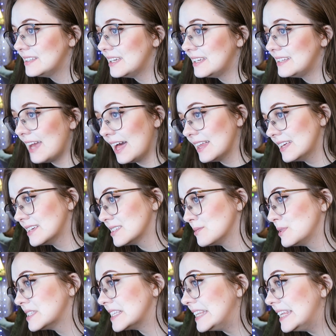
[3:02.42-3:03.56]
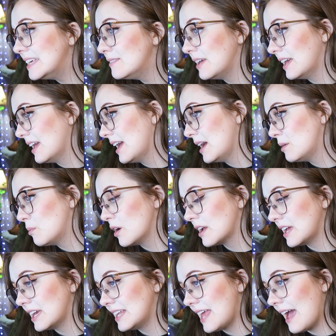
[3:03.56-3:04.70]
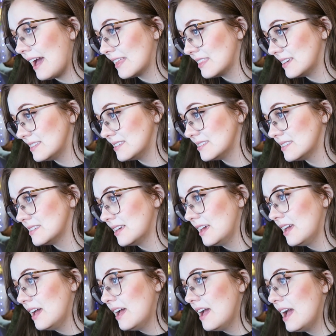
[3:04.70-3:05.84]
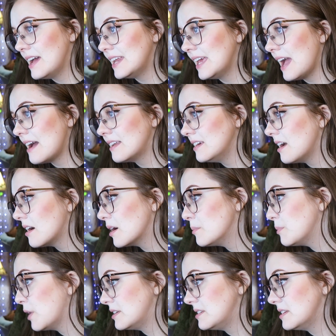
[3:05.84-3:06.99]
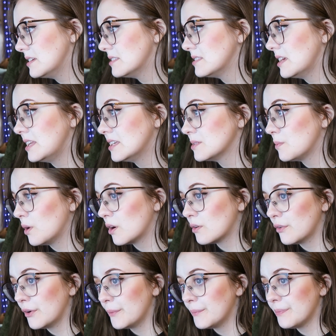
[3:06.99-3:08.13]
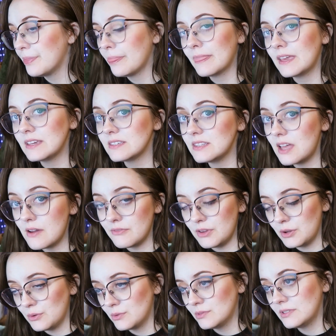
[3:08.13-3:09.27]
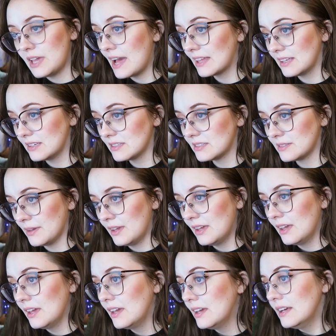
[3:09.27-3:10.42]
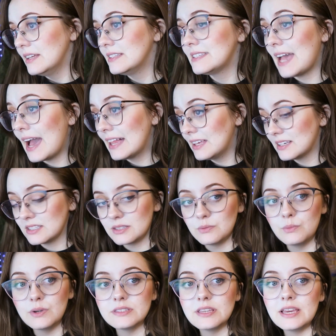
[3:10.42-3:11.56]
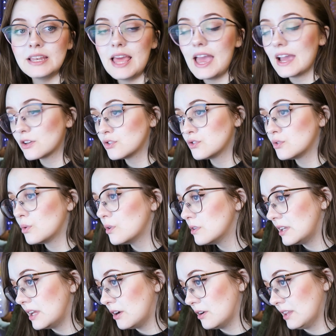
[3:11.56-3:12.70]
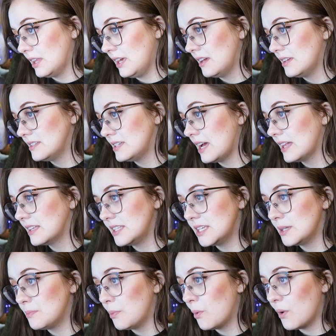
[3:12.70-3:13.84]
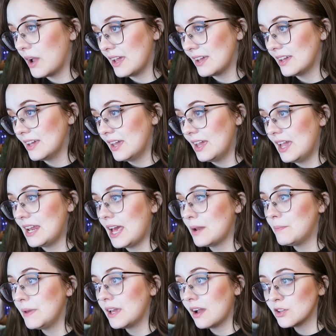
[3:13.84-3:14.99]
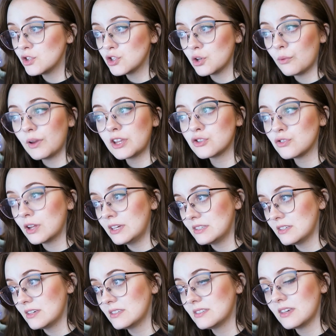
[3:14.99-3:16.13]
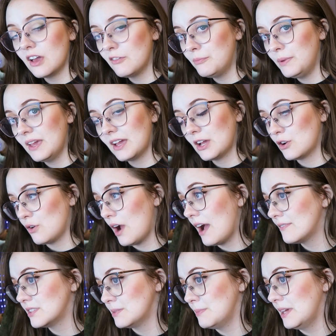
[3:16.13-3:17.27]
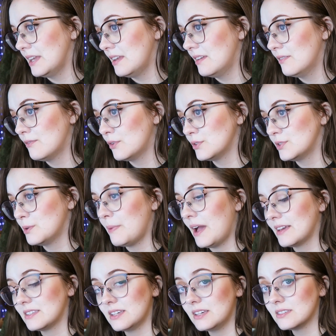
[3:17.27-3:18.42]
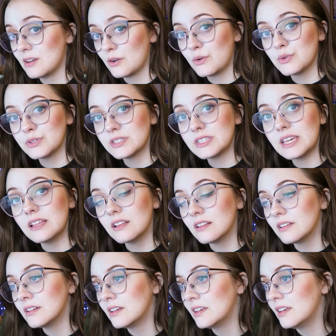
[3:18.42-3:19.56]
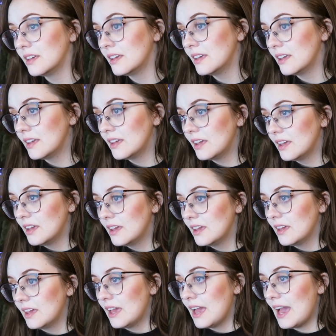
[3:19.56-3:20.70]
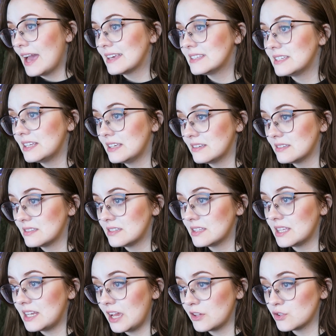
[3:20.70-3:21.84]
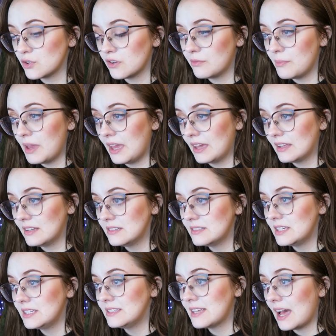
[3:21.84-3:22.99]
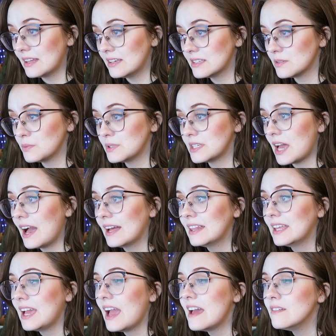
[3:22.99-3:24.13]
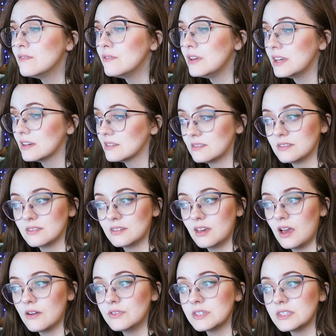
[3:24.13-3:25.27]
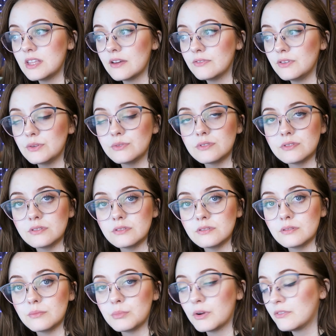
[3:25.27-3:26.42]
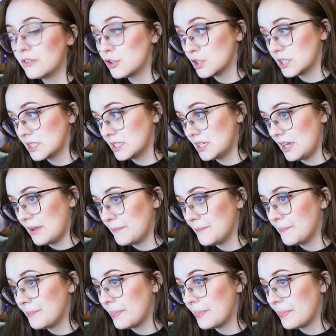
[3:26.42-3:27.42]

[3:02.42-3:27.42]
Daedalus was living and working in Athens, and he had a young apprentice in his workroom, his nephew, Talus. Talus was an extraordinarily talented boy, and had begun showing traces of being a craftsman for surpassing his uncle's skill. As it is to the nature of man, Daedalus was highly envious of his nephew's proficiency.